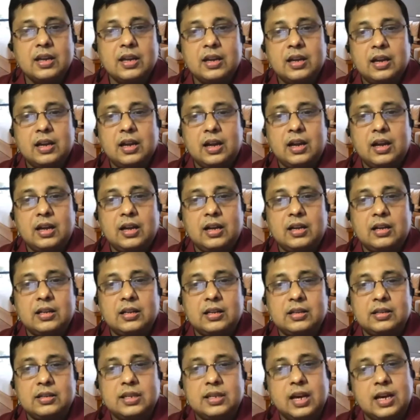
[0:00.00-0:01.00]

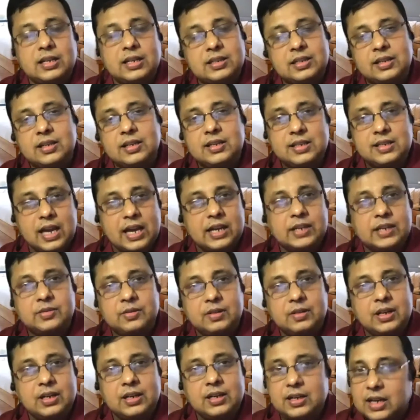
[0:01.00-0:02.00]
The answer is
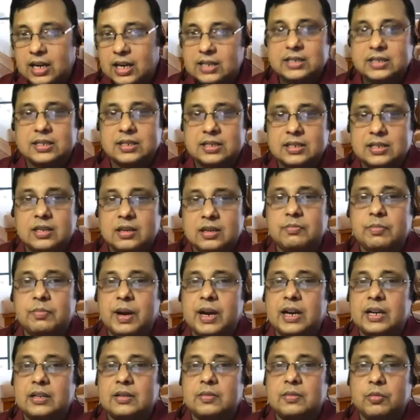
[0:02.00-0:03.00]
actually it does
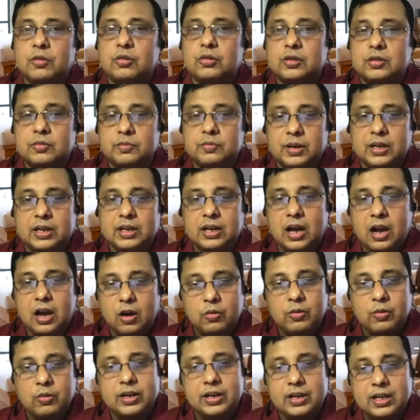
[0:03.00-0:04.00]
impact both. But
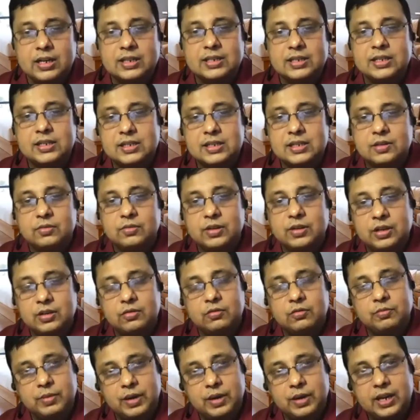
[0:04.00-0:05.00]
how it does is you need to
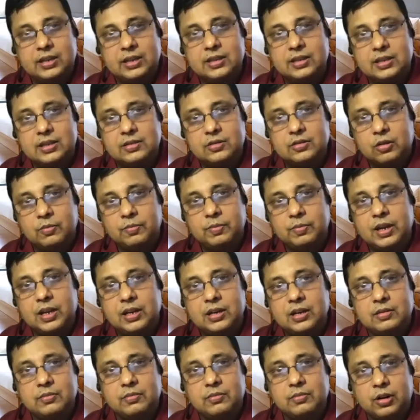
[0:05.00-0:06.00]
break the top line
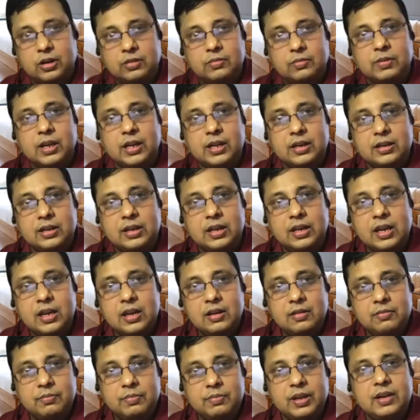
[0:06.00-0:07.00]
and bottom line
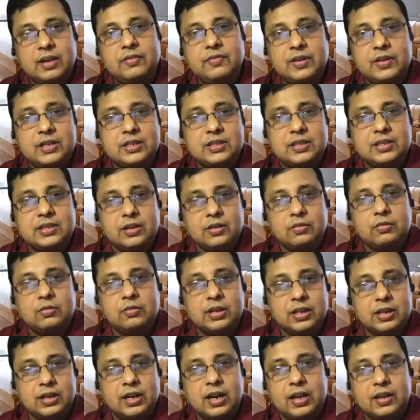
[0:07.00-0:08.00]
benefits that you will
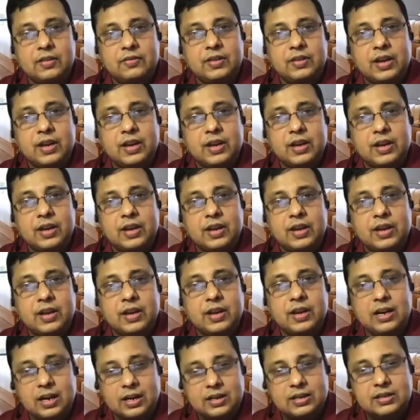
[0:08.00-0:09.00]
derive
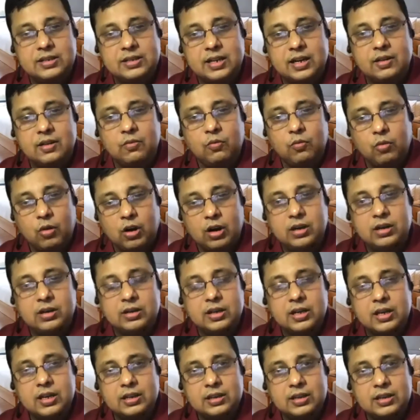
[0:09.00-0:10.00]
and understand what
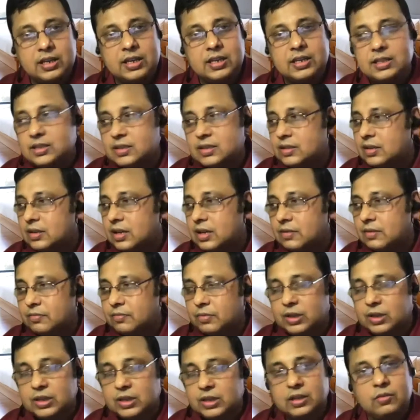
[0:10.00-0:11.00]
things within
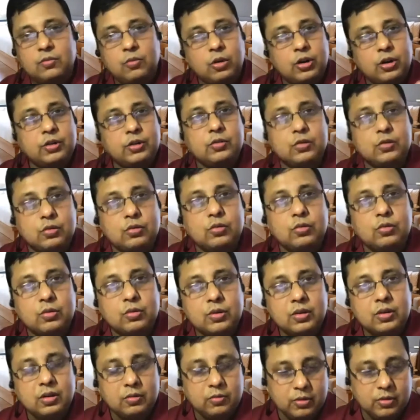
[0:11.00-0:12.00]
what you do or
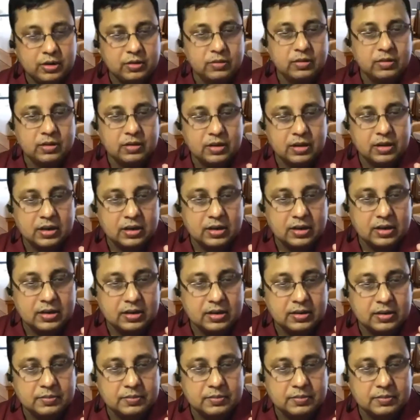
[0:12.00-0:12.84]
what you're